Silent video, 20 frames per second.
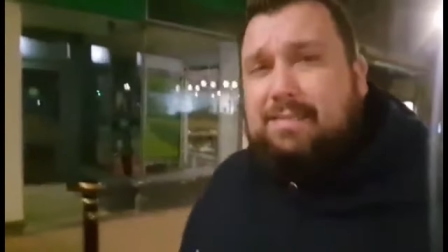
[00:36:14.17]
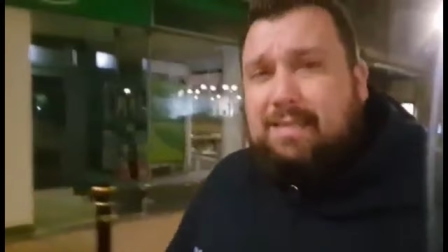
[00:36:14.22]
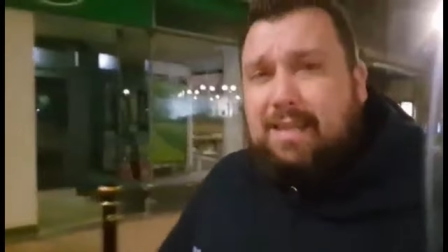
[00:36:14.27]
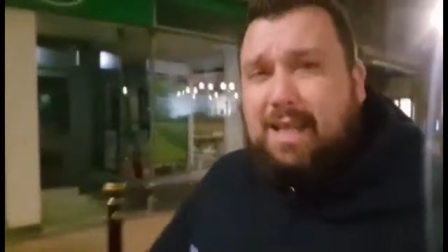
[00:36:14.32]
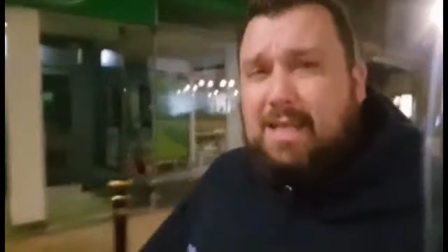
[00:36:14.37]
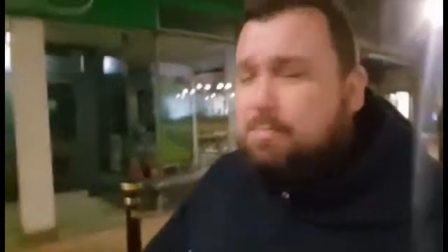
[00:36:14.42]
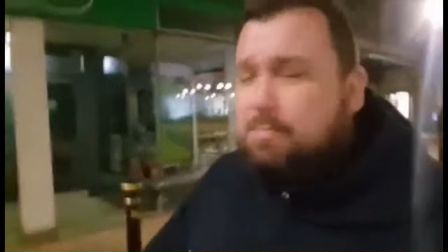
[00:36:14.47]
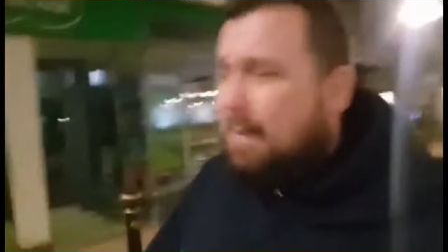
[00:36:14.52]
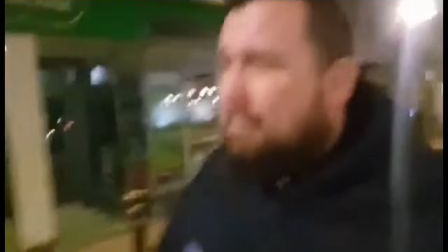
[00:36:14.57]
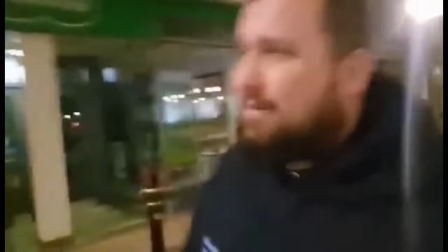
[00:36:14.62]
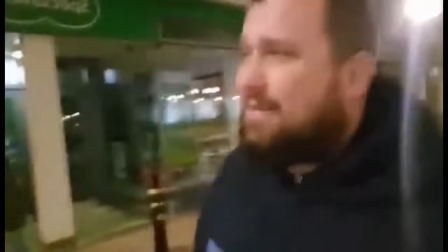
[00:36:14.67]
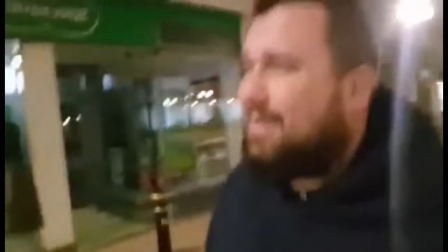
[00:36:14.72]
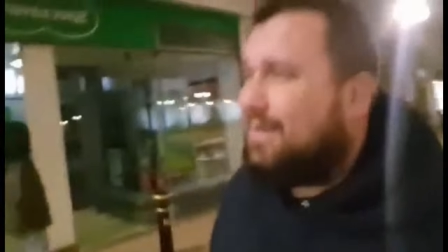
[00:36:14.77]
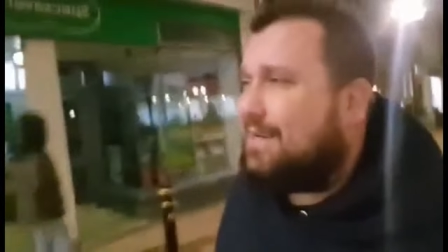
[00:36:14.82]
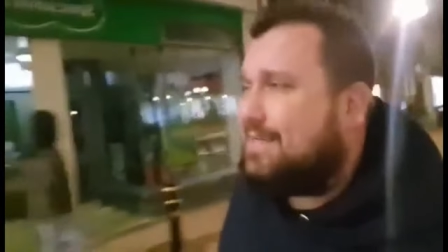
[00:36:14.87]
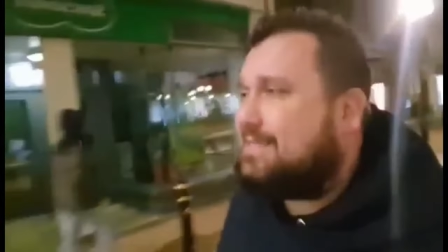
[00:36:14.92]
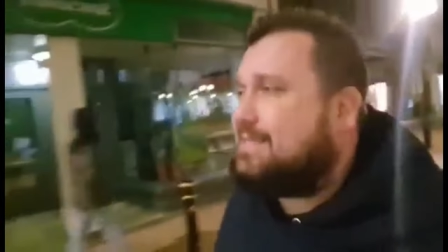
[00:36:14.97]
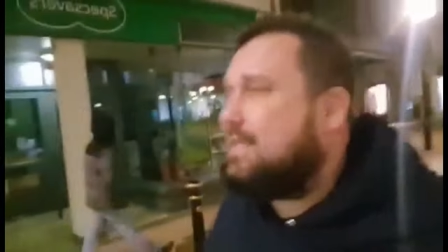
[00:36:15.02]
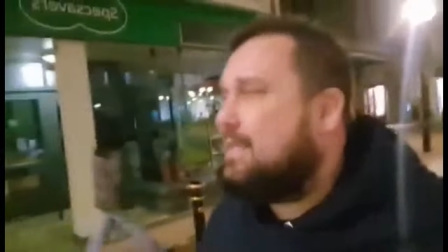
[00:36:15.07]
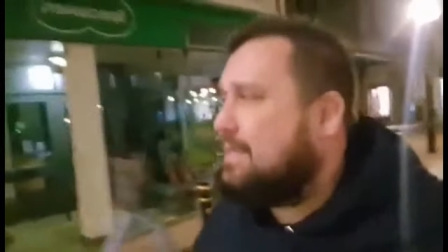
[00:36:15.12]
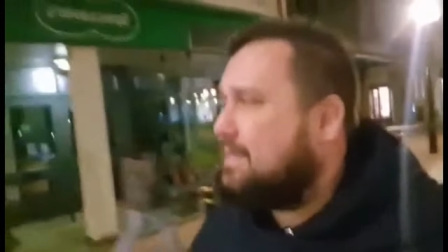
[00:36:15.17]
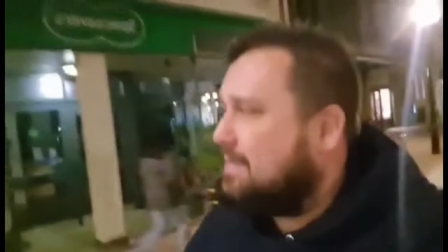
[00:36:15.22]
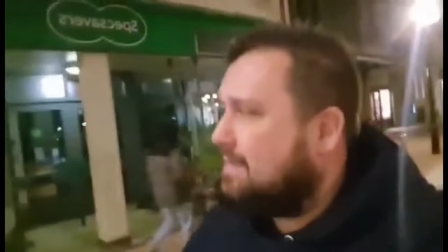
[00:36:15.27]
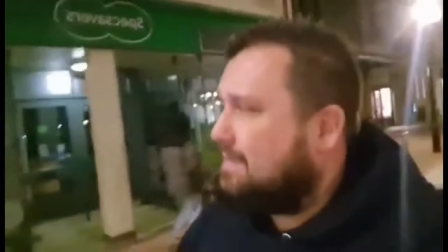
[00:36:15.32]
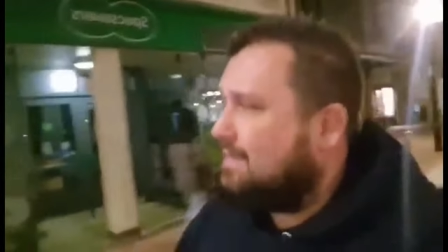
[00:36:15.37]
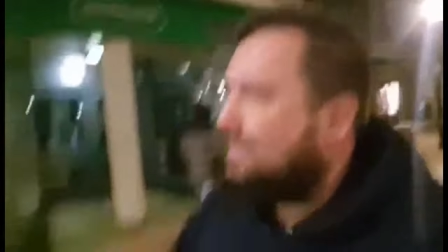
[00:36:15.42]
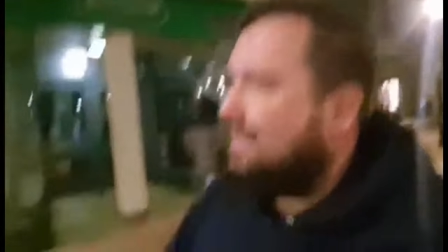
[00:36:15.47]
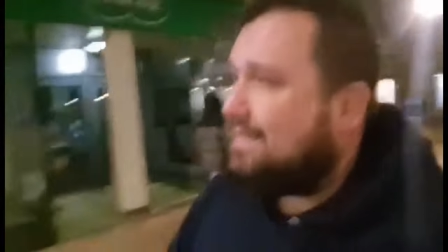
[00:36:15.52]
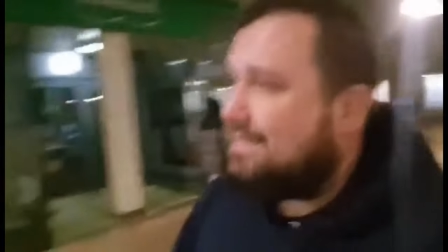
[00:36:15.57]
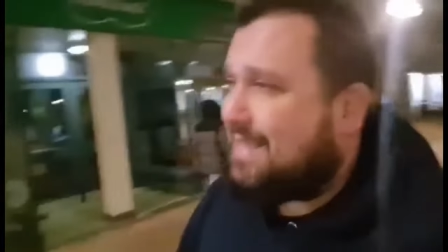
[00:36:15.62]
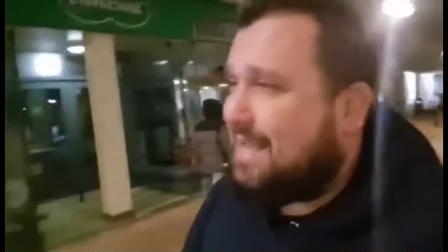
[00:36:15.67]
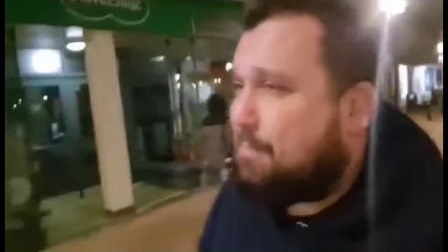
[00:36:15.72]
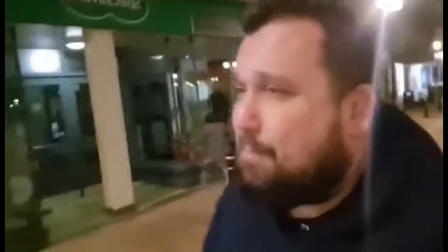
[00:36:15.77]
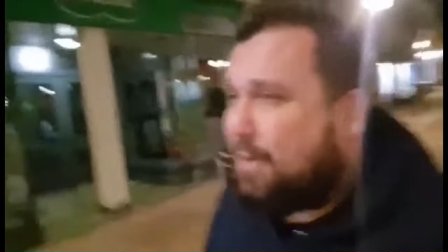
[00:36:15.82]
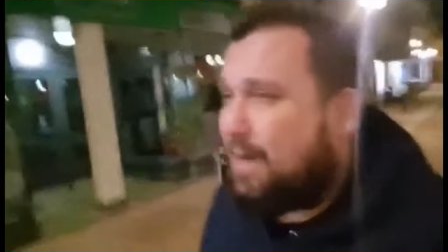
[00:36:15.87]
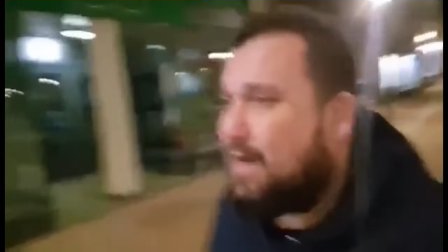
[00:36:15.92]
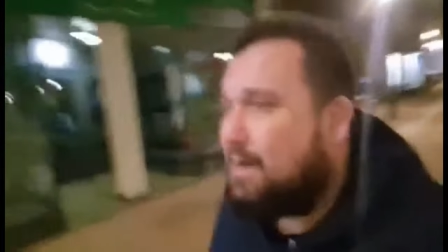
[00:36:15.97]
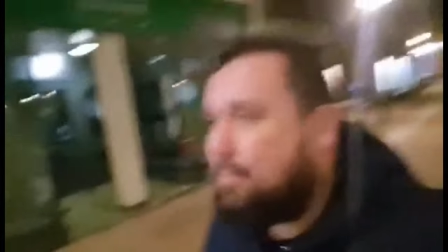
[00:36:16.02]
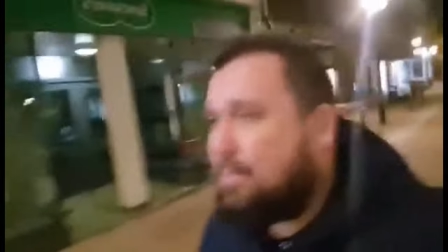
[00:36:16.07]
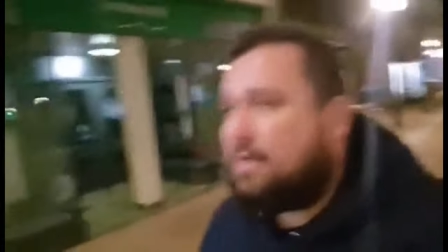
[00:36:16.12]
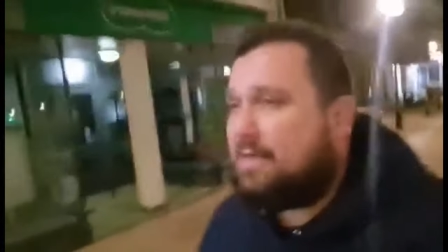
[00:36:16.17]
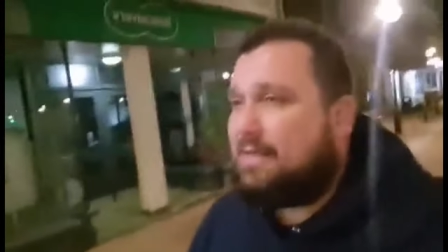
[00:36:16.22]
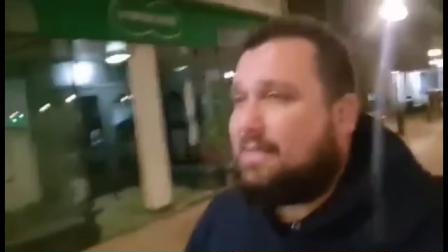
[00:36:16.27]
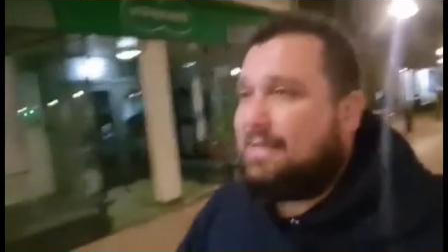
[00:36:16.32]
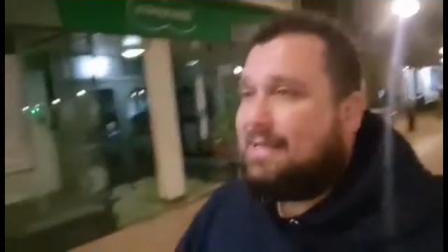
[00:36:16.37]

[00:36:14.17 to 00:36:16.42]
Last pub of the night. I say pub.